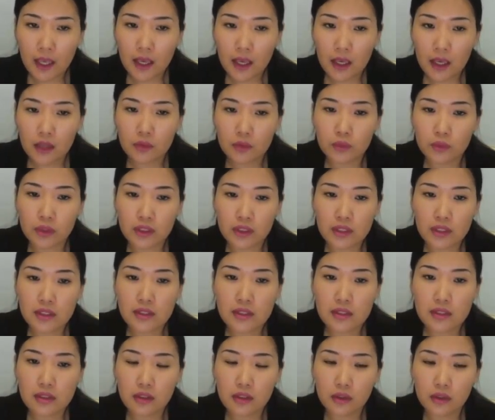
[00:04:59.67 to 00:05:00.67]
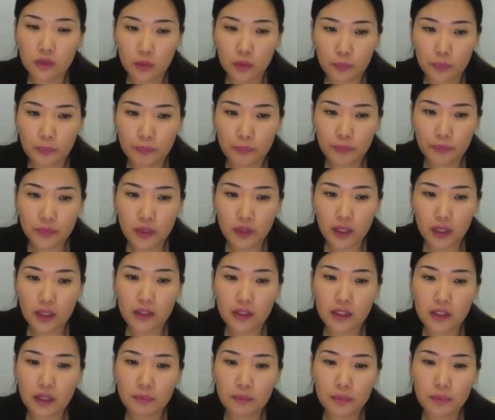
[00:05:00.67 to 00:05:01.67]
And what is loop?
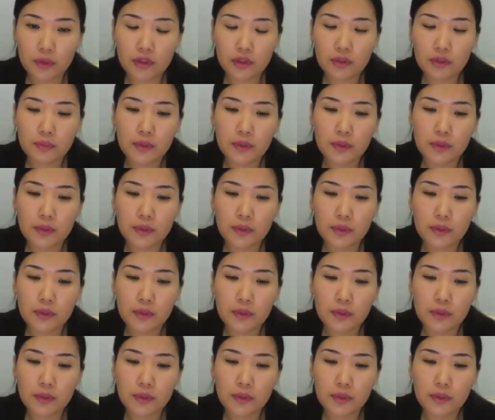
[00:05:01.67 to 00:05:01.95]
In computer